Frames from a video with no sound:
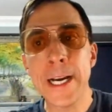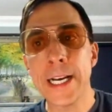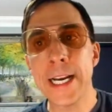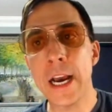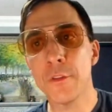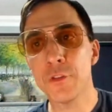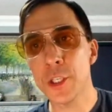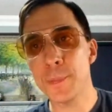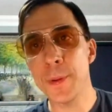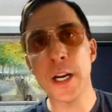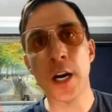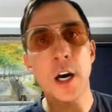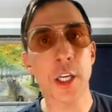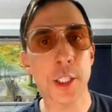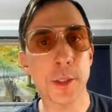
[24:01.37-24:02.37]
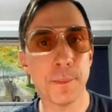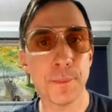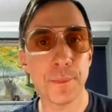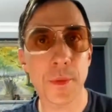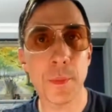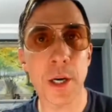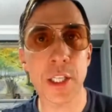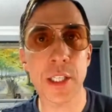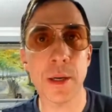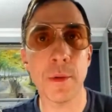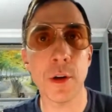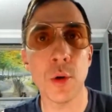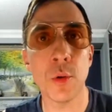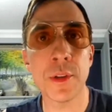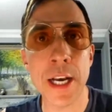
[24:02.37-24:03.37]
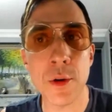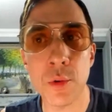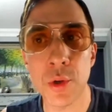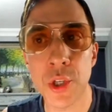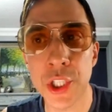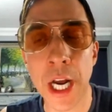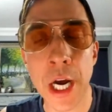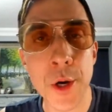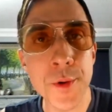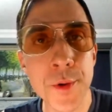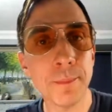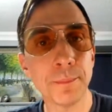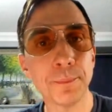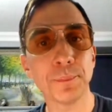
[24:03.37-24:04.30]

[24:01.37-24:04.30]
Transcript: Now, I've just been asked by someone called Daniel Stone